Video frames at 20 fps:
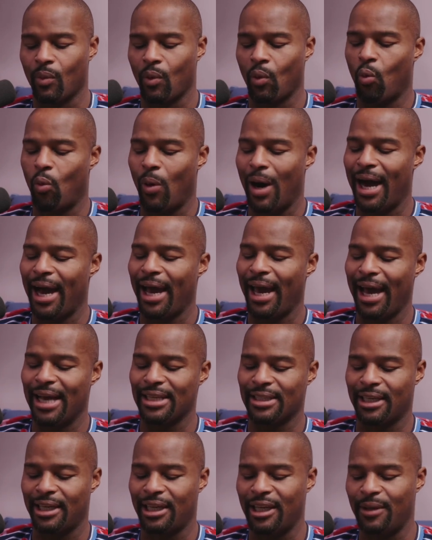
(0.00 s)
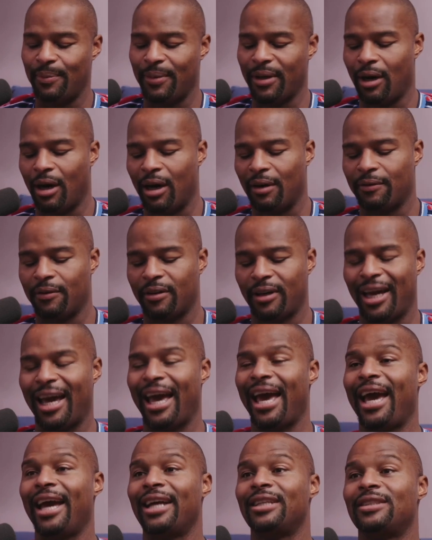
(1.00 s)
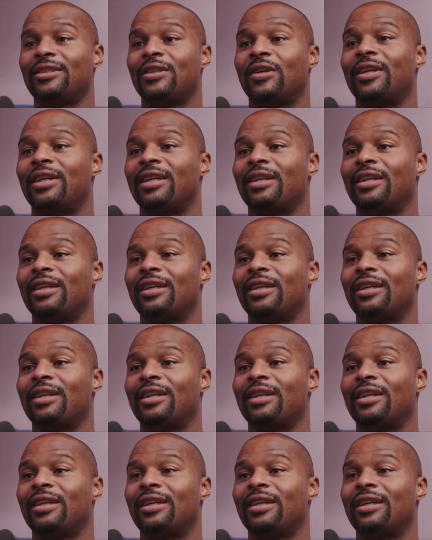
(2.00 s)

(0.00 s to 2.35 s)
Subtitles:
why hasn't he been offered a head-turning